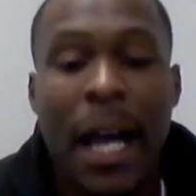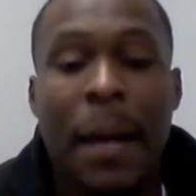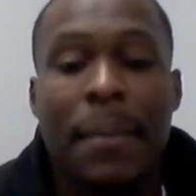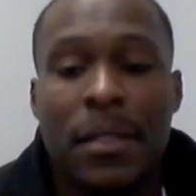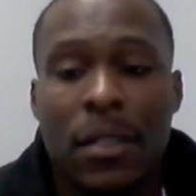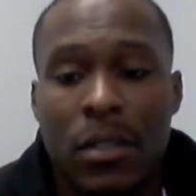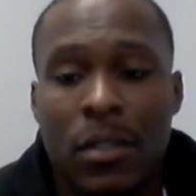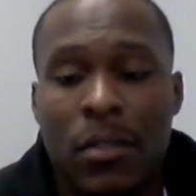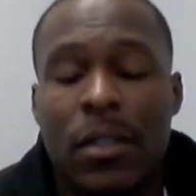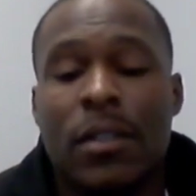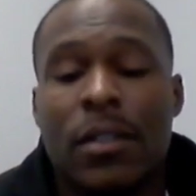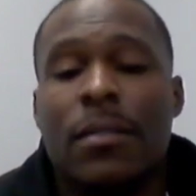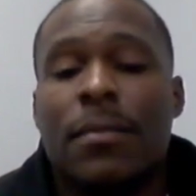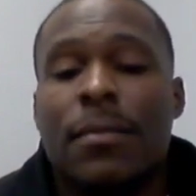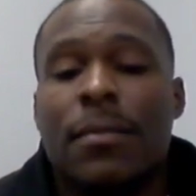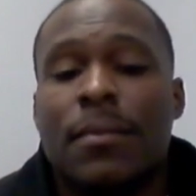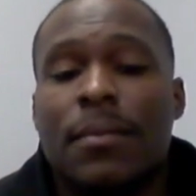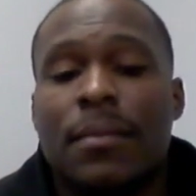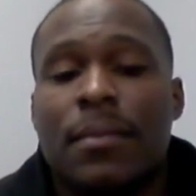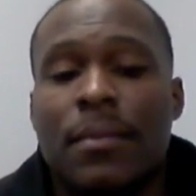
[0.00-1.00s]
Absolutely.
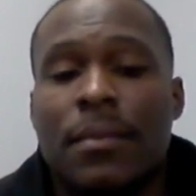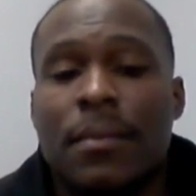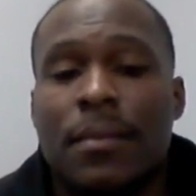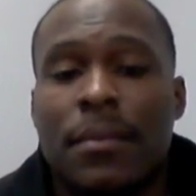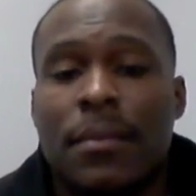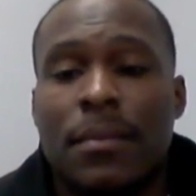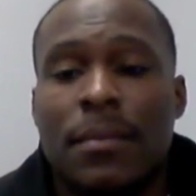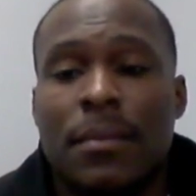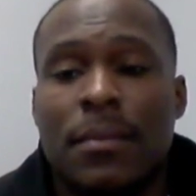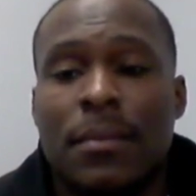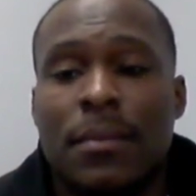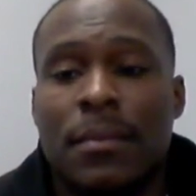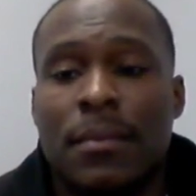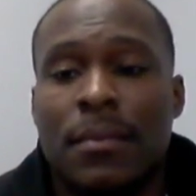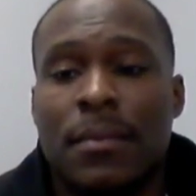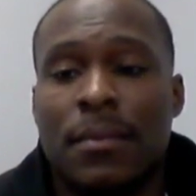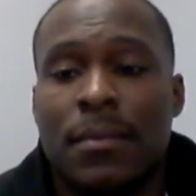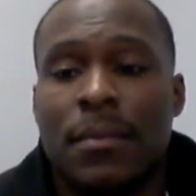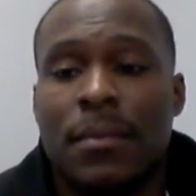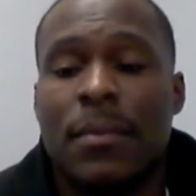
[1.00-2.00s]
Okay.
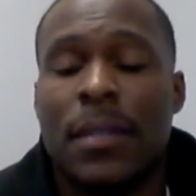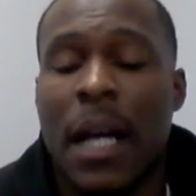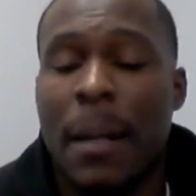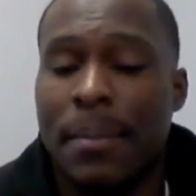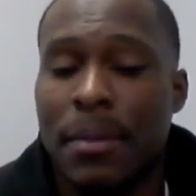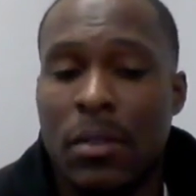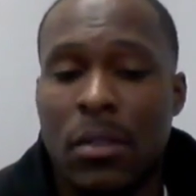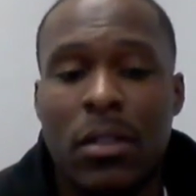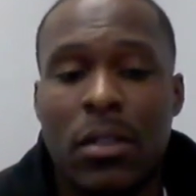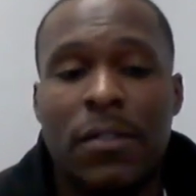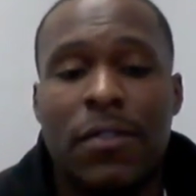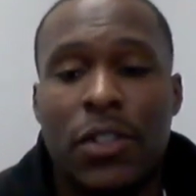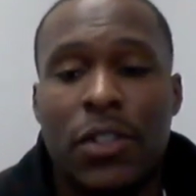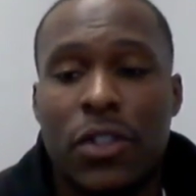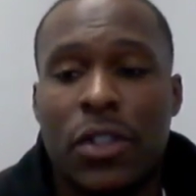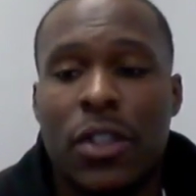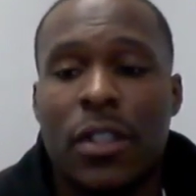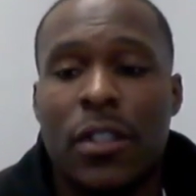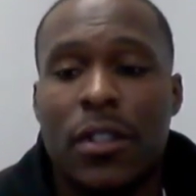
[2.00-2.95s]
Absolutely. If you put a